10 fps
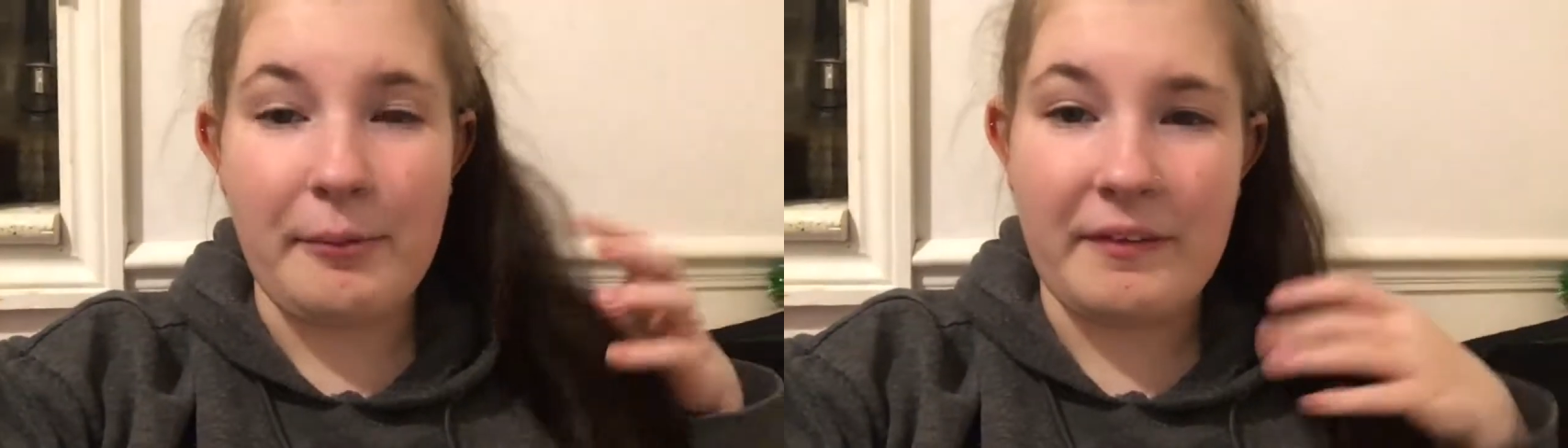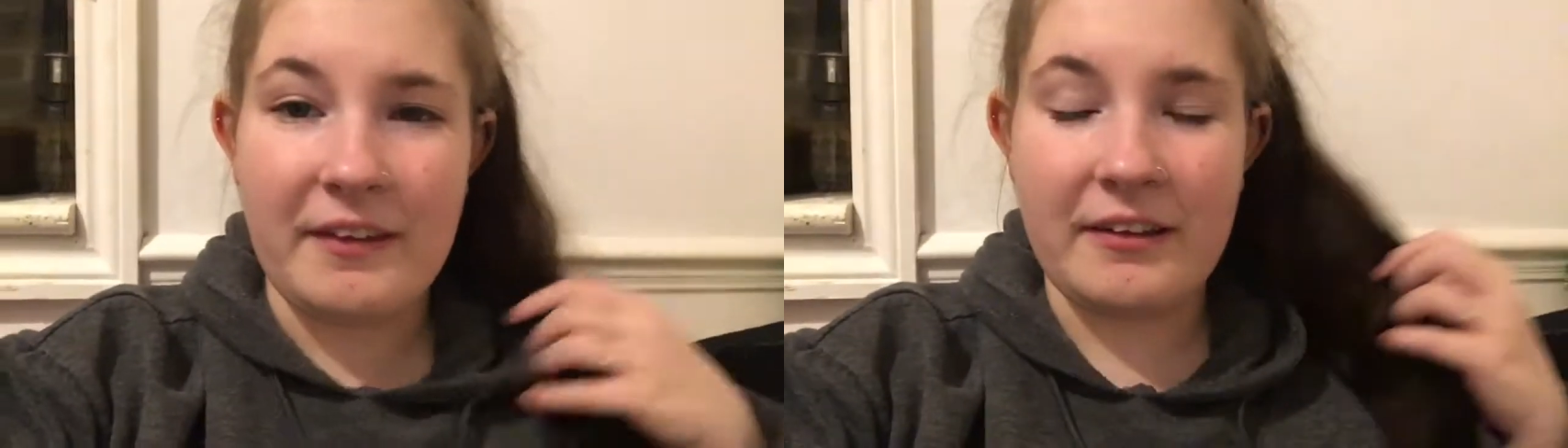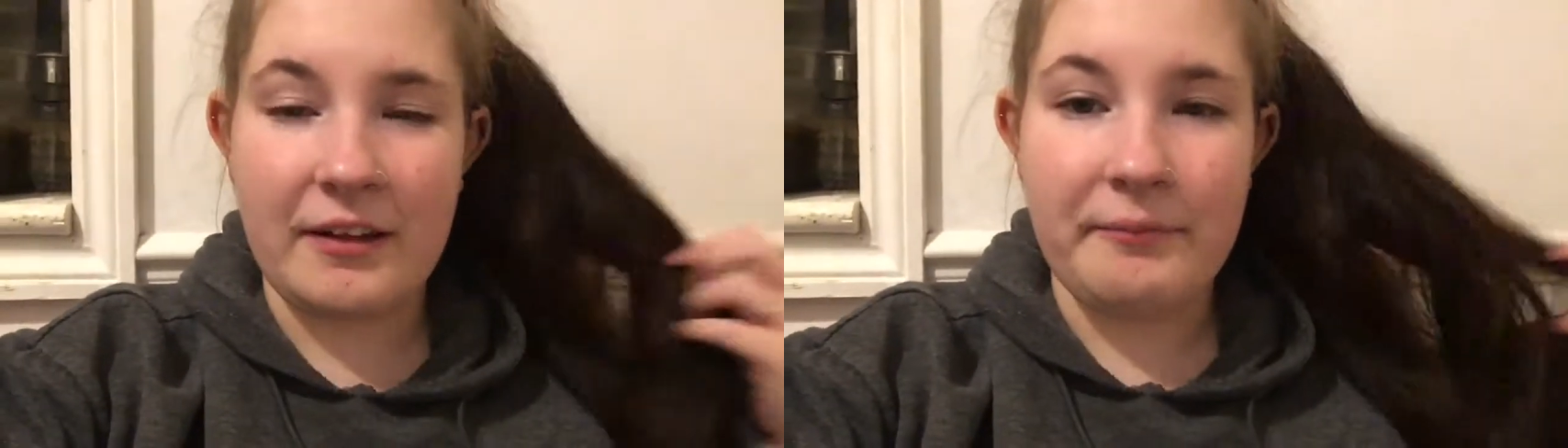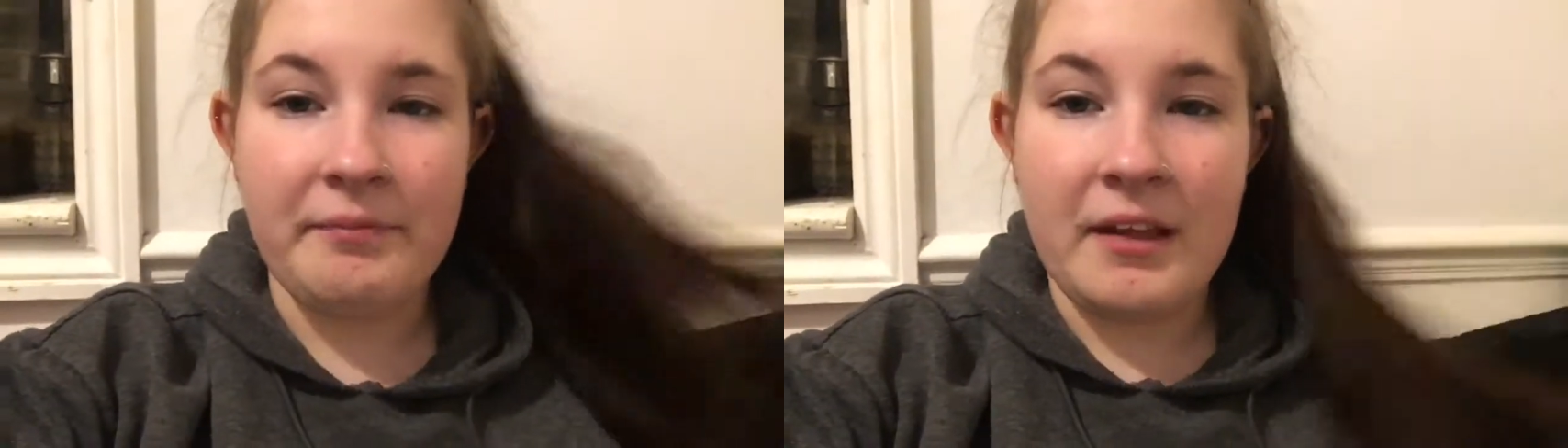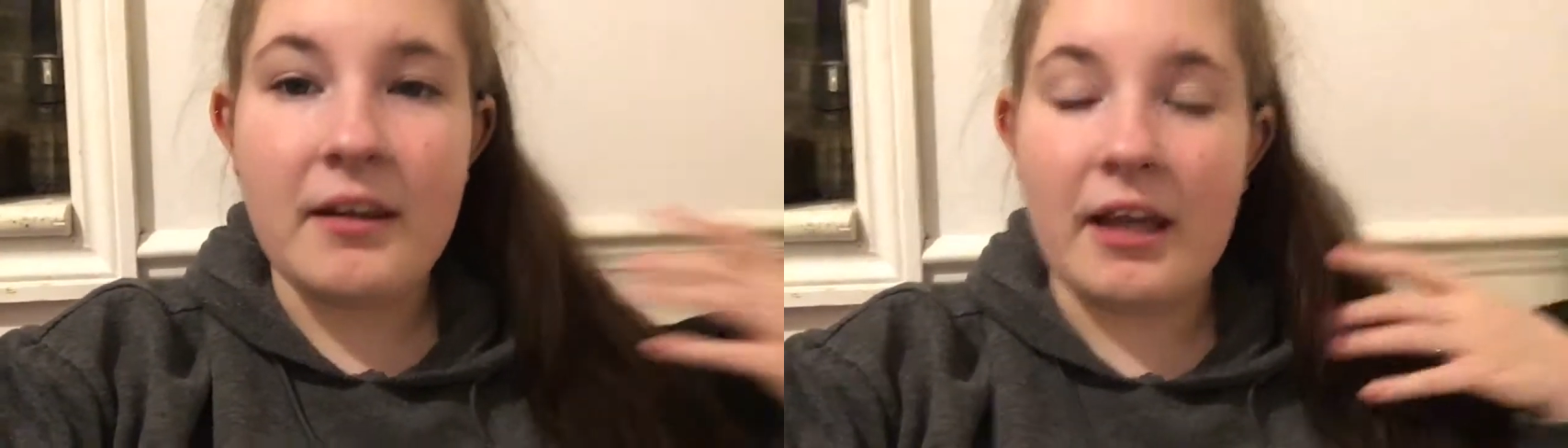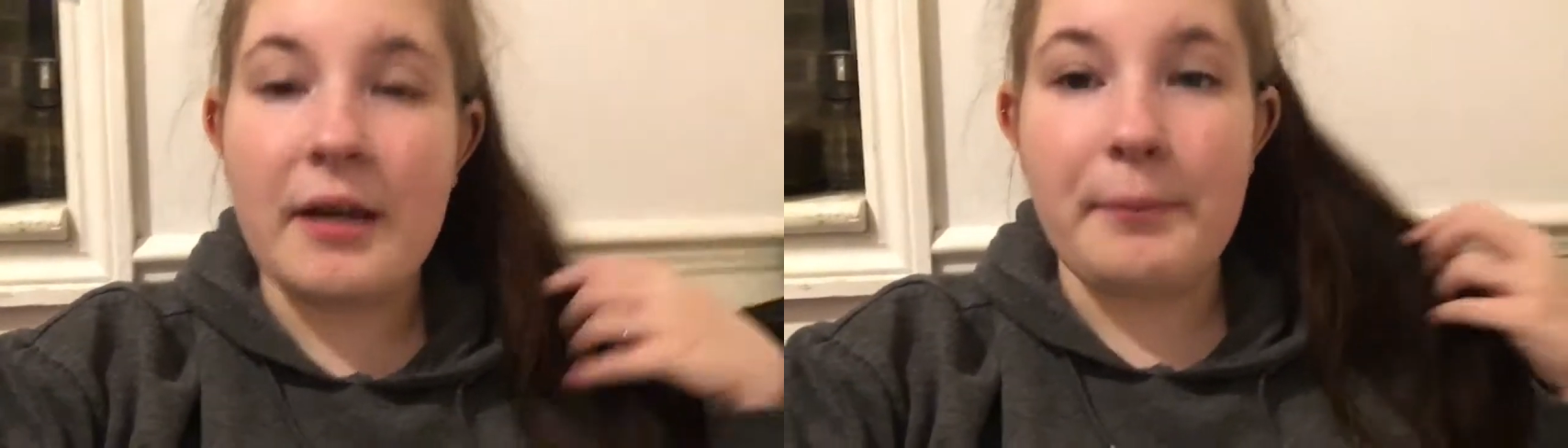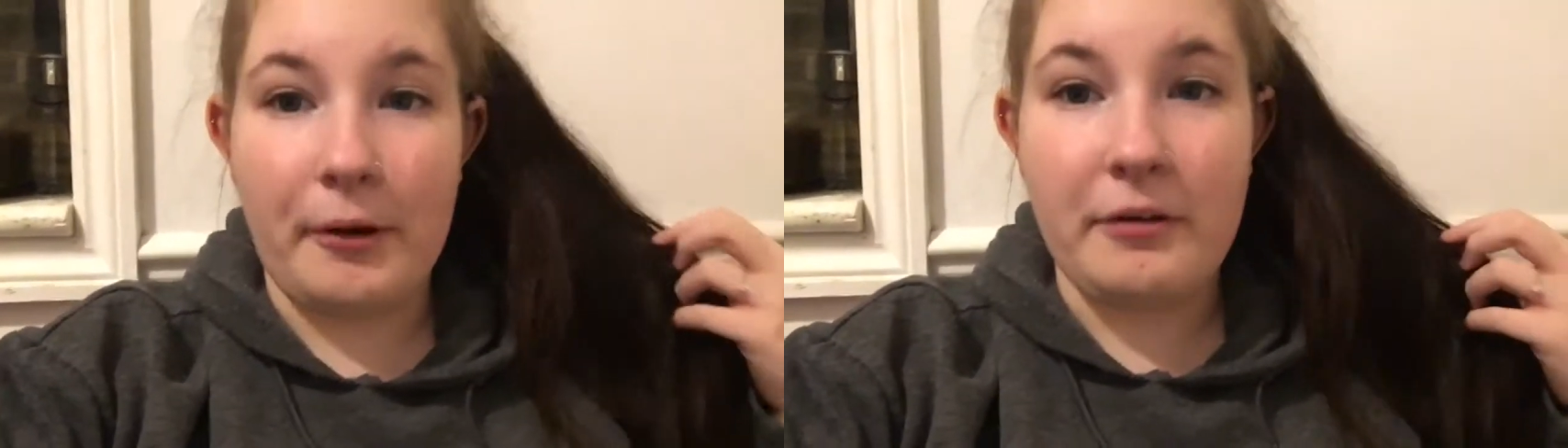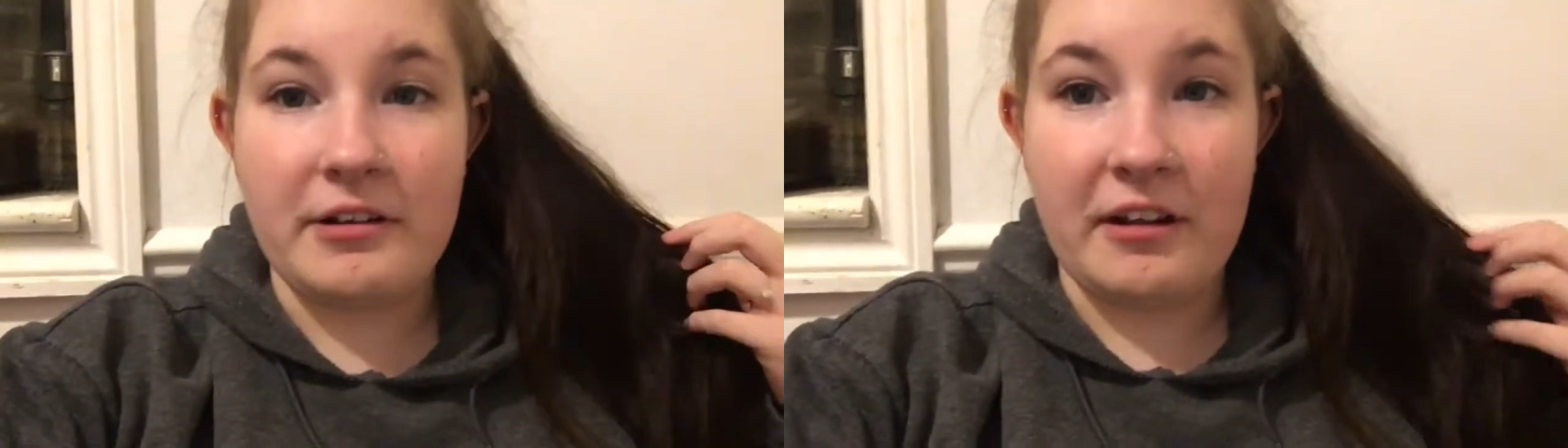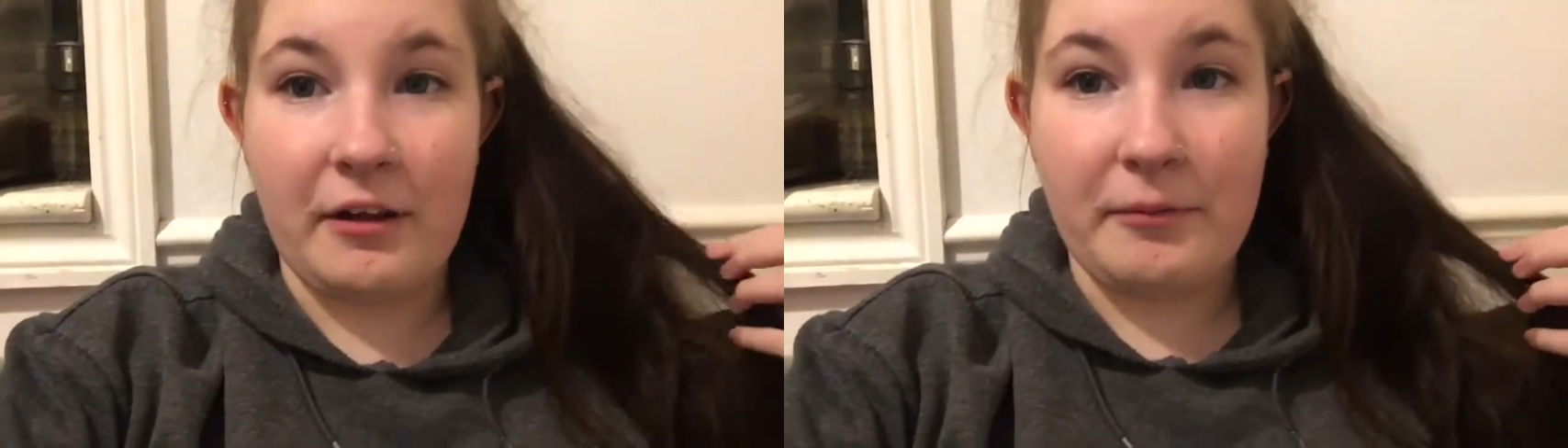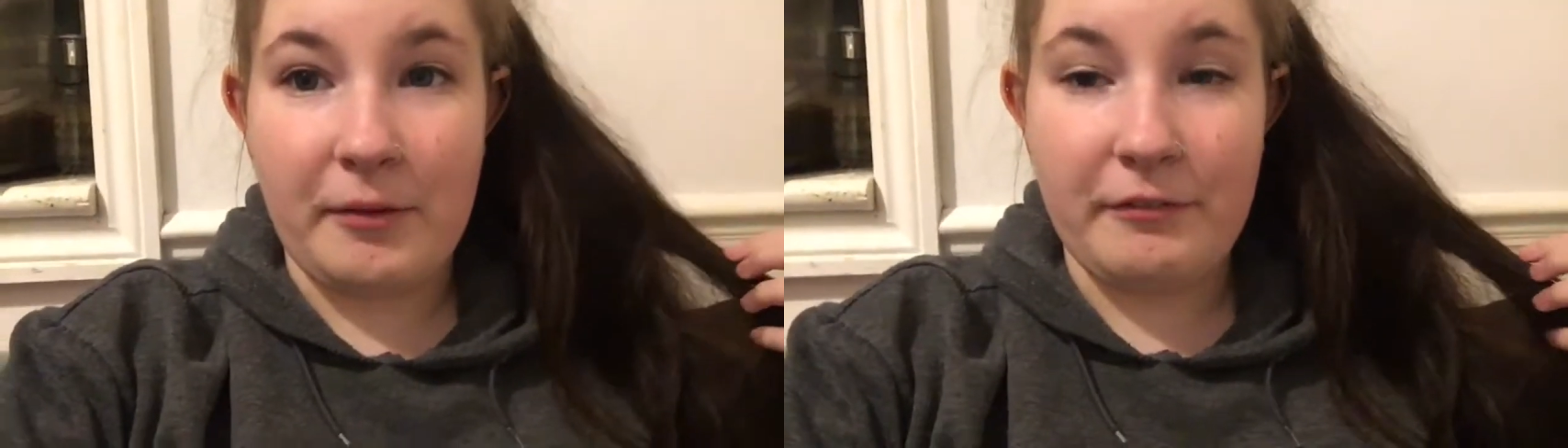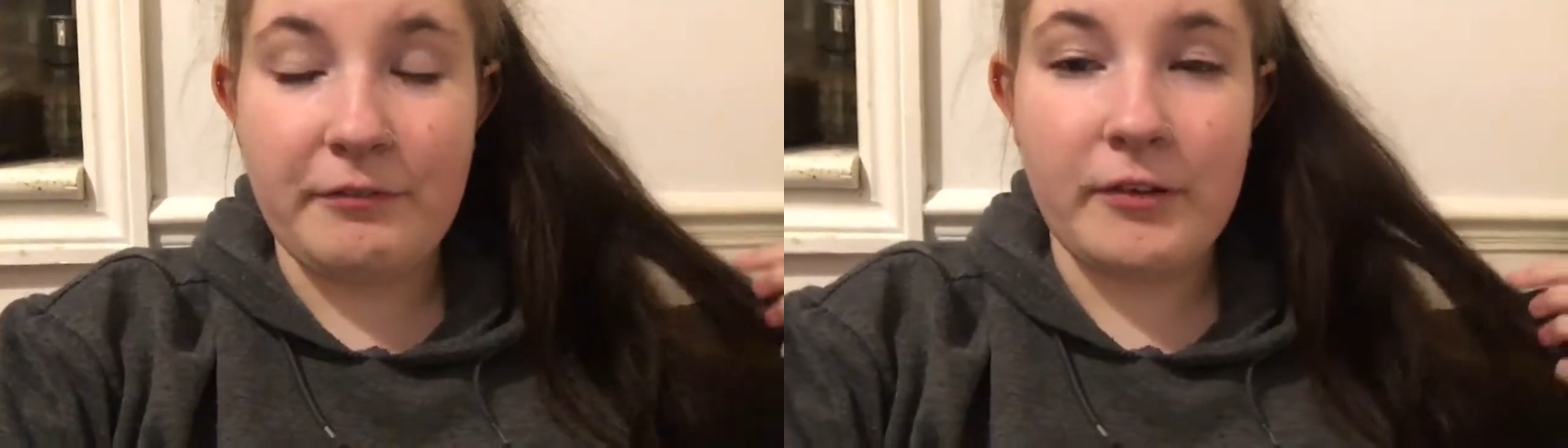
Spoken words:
I think, like in a ponytail on my,